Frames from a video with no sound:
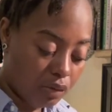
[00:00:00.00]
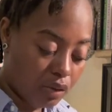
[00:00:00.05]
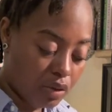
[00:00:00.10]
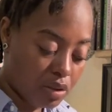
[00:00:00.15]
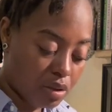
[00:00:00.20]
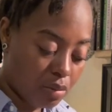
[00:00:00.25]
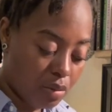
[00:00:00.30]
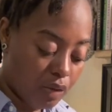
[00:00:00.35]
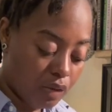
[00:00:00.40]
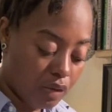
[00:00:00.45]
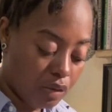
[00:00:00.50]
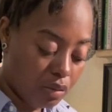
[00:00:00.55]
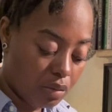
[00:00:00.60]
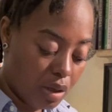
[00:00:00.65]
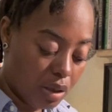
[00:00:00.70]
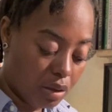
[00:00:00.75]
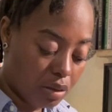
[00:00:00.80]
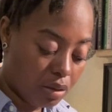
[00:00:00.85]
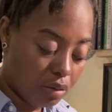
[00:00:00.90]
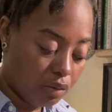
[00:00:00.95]
For some of you,
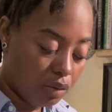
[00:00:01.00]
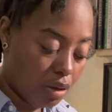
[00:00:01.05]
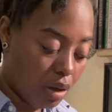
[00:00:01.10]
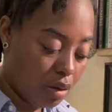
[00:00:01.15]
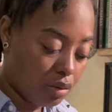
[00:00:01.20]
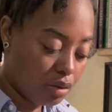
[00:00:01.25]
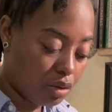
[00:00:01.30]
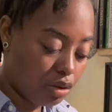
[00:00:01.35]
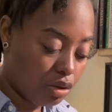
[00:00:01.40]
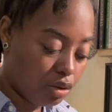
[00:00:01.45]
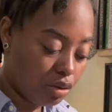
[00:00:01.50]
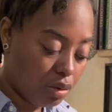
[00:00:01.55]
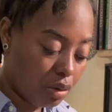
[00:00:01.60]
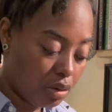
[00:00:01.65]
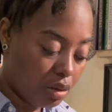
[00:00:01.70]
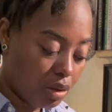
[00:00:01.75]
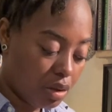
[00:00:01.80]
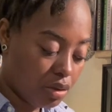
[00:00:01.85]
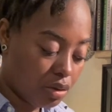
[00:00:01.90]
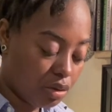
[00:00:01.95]
they could have ghosted you or
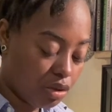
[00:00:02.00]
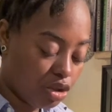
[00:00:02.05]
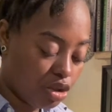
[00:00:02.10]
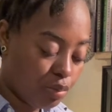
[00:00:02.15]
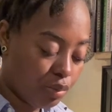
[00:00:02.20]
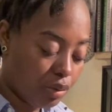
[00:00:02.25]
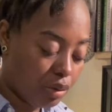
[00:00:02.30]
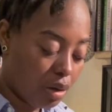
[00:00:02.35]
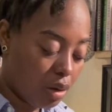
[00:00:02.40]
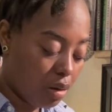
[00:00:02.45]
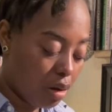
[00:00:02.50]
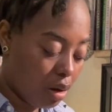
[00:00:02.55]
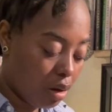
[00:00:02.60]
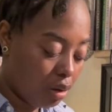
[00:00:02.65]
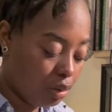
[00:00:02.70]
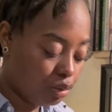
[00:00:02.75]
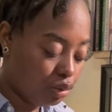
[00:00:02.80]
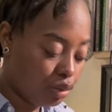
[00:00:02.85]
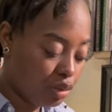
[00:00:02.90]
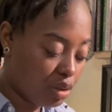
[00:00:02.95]
things are just put on
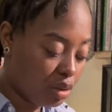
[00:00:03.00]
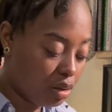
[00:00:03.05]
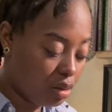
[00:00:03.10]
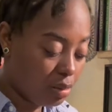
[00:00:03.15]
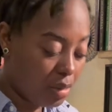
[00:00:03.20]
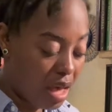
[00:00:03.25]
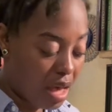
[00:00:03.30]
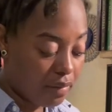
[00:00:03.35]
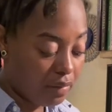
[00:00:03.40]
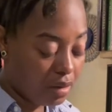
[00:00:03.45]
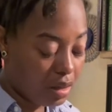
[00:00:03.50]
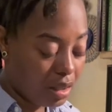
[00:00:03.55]
hold due to them having